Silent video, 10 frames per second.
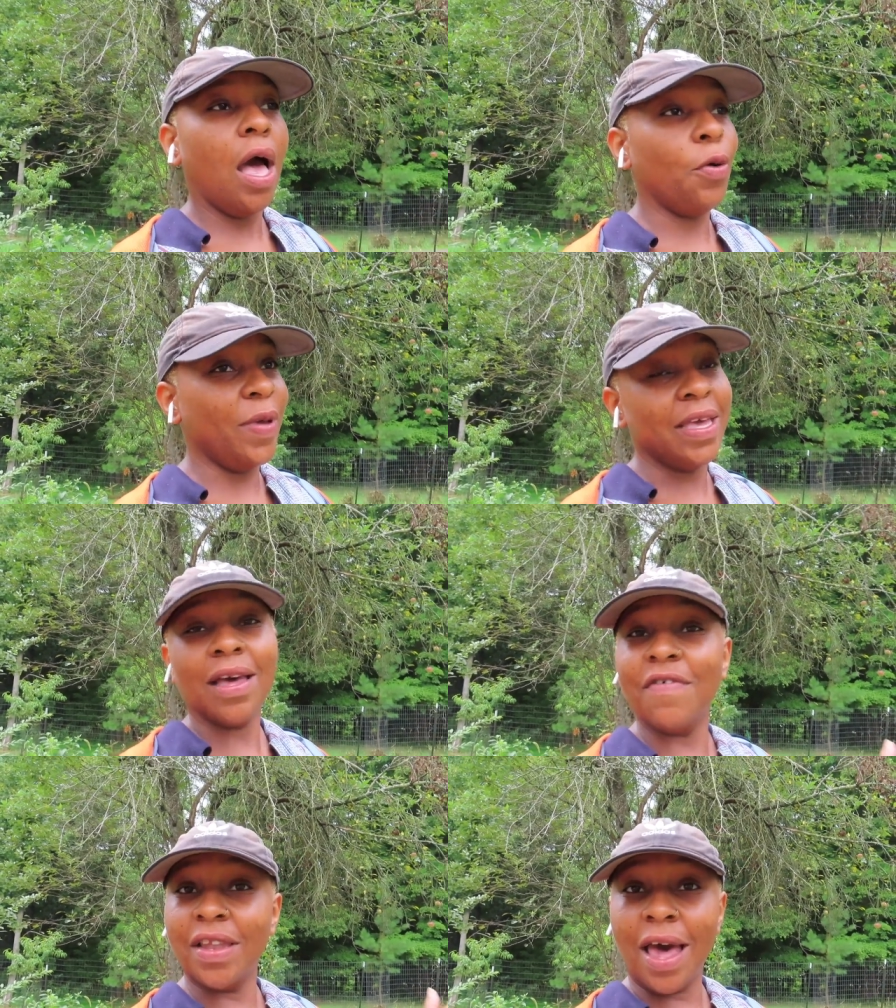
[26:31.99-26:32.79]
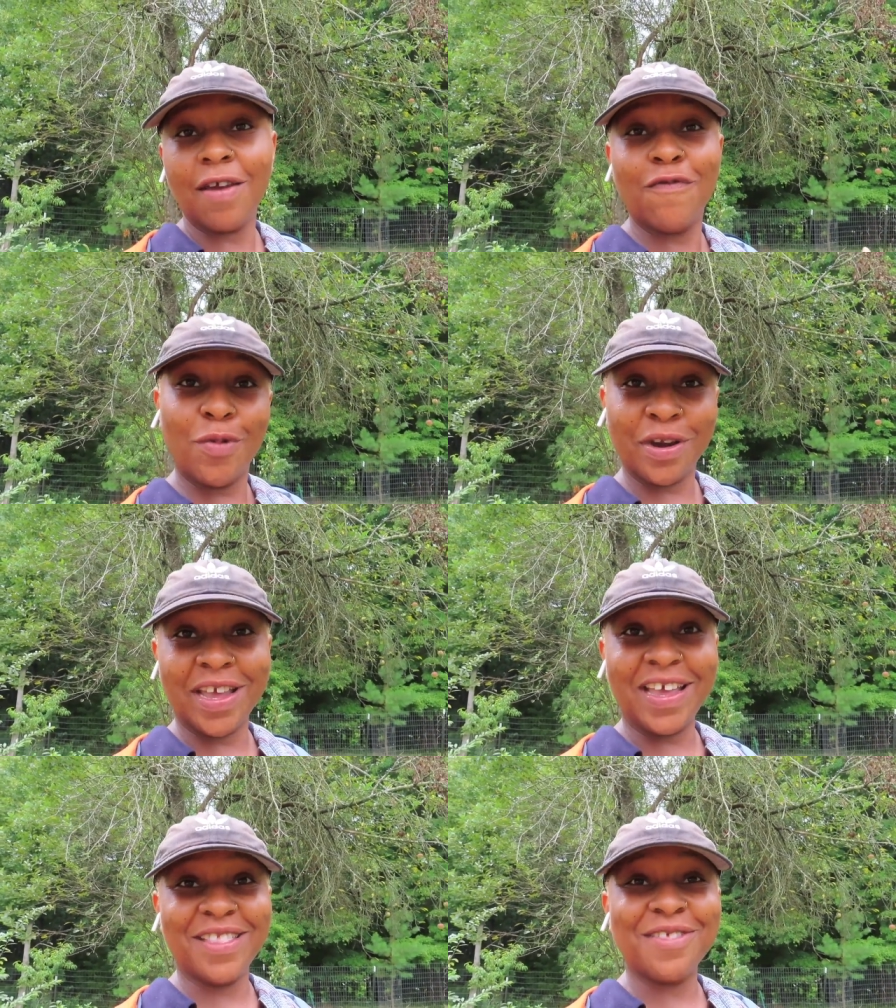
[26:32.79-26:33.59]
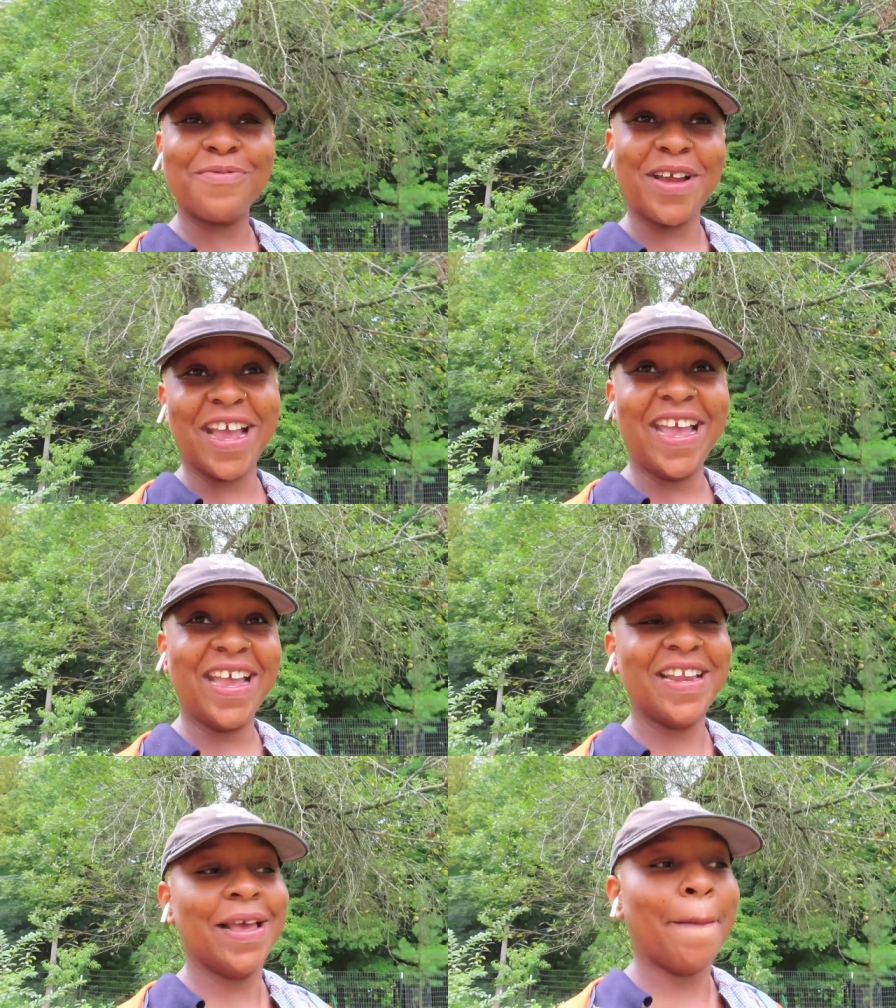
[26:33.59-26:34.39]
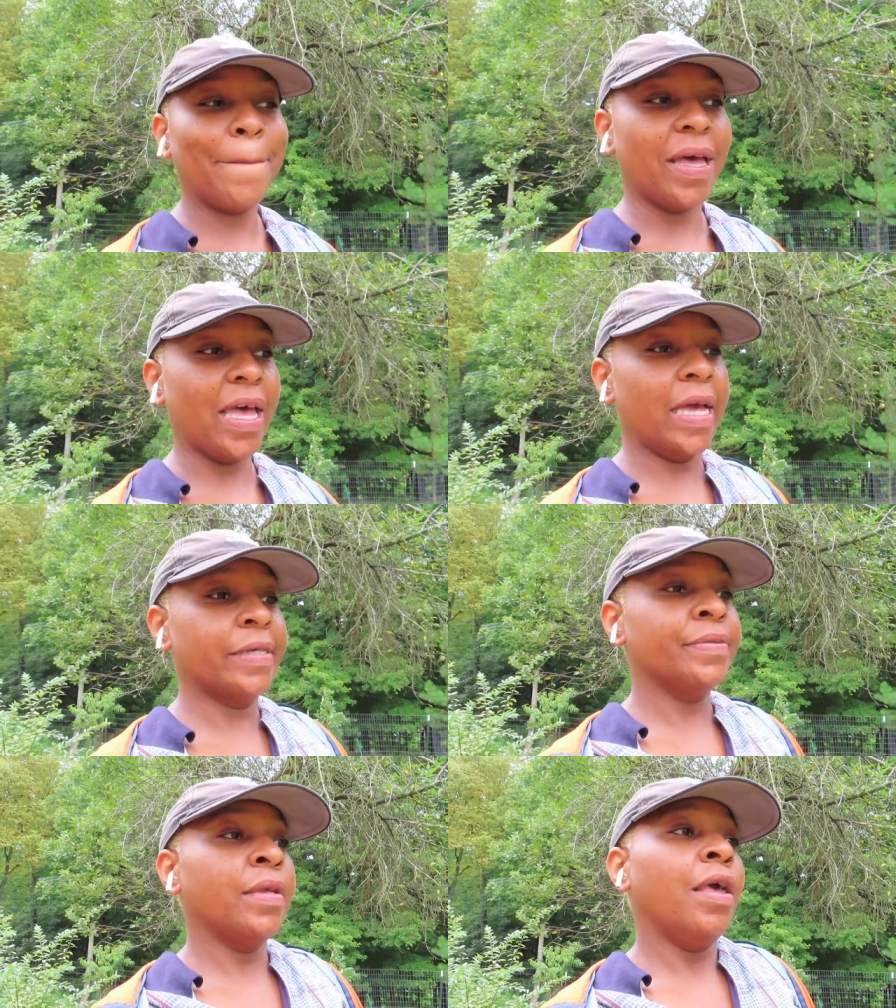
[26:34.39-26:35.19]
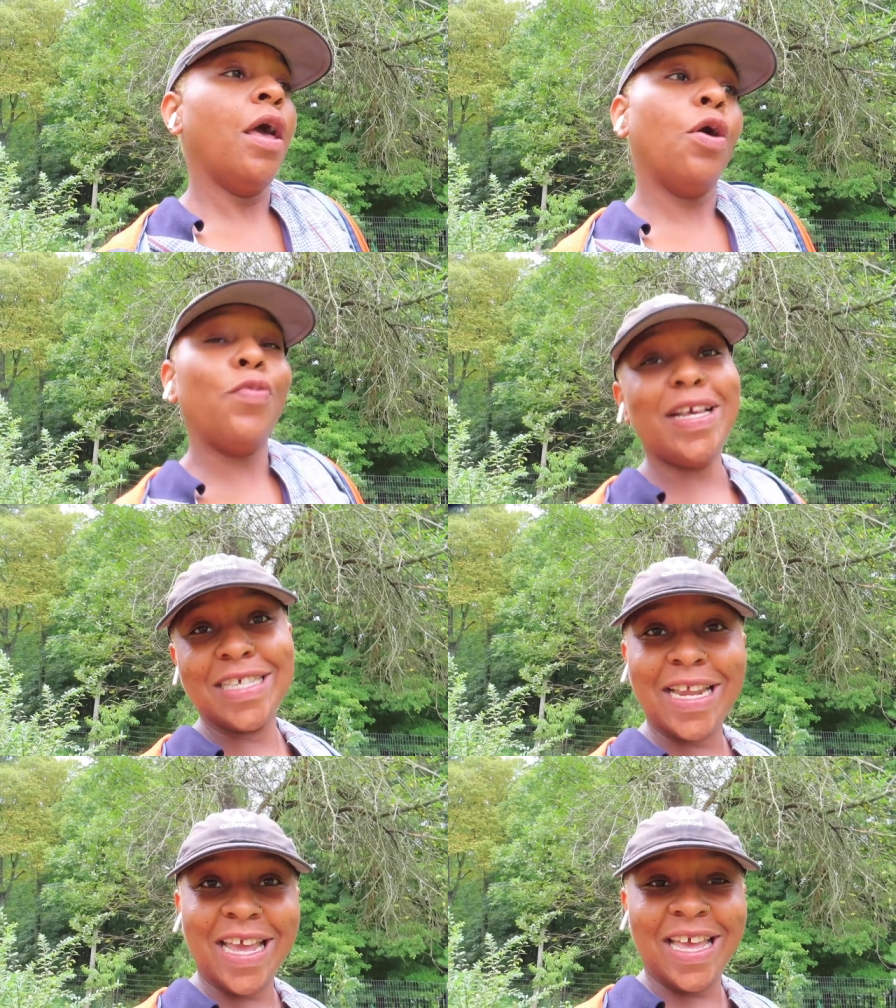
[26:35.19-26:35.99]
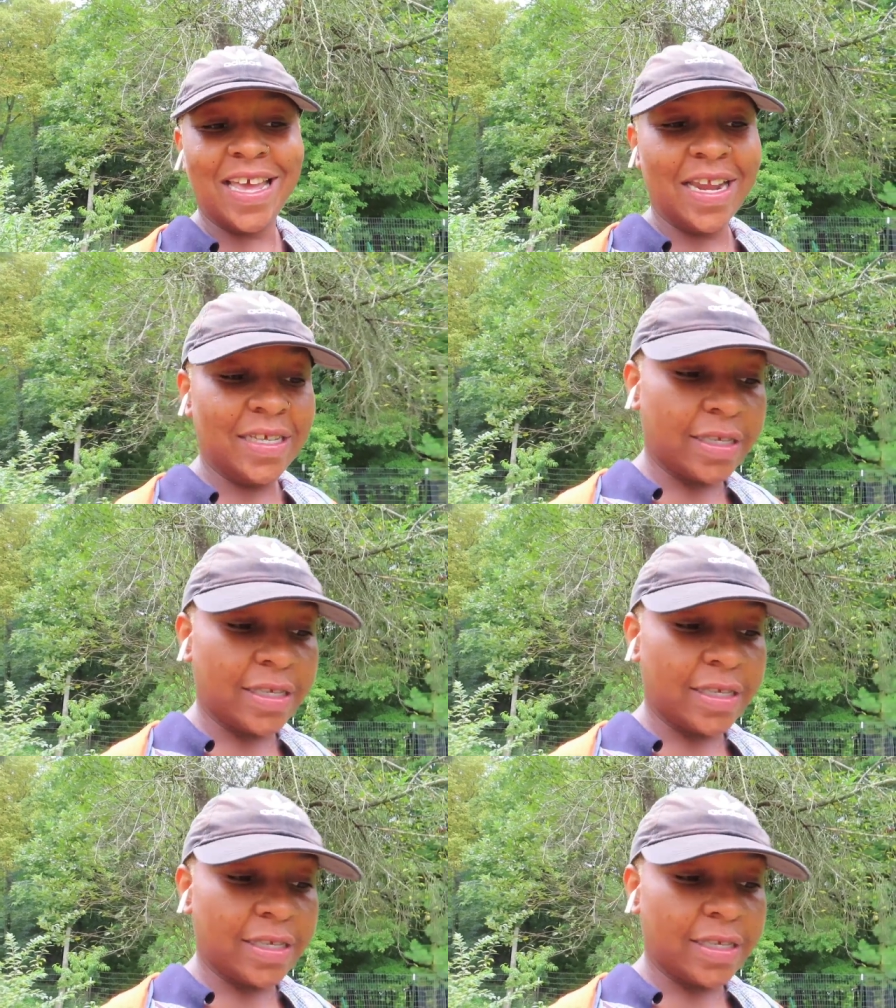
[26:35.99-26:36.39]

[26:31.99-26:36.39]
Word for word: a week of a lot of working in the rain, but we did it.